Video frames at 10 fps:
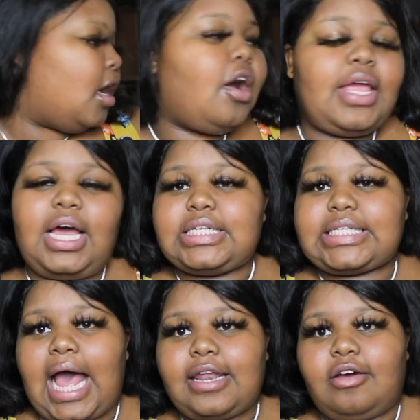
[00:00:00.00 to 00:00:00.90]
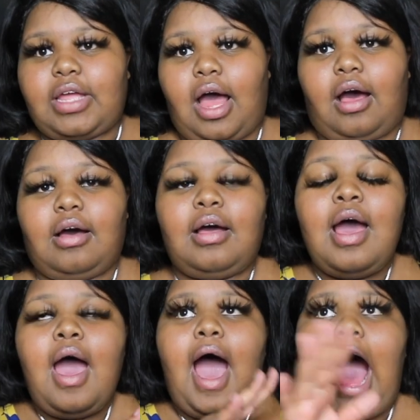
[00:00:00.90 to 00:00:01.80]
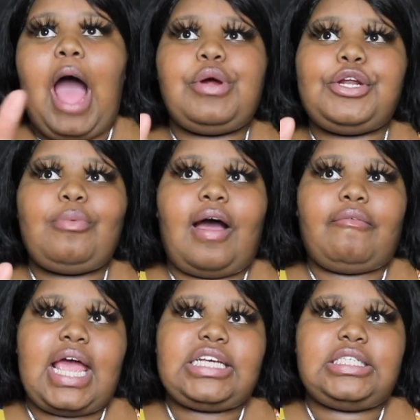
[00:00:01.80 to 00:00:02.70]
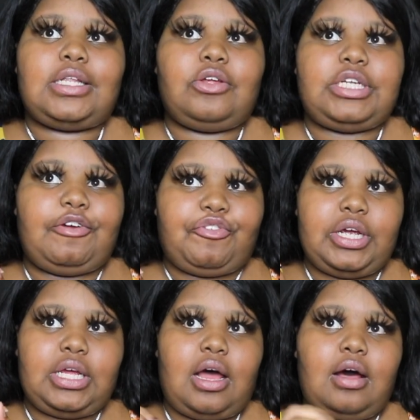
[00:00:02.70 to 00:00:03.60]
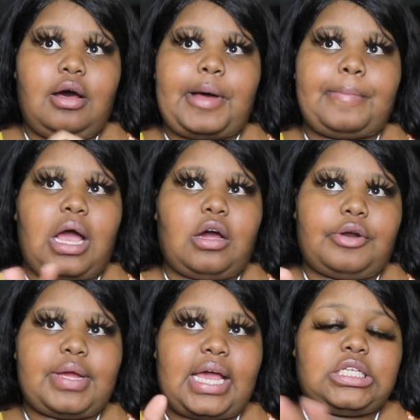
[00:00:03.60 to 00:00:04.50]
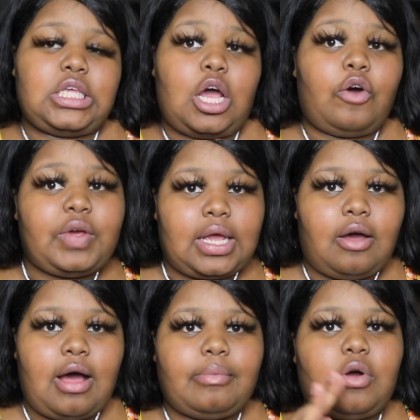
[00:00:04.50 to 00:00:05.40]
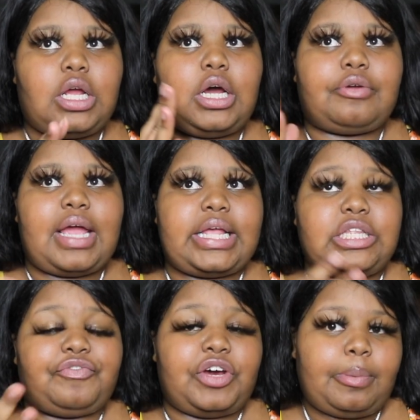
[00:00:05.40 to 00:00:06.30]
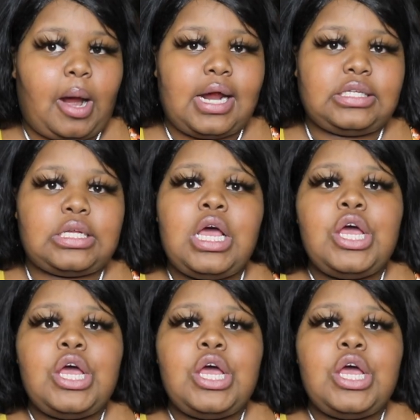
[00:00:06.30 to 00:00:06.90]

Oh, yeah. Side note, y'all. I want to do my reactions a little different. Um, I'm not going to react to the whole video. I'm only going to react to the funny parts.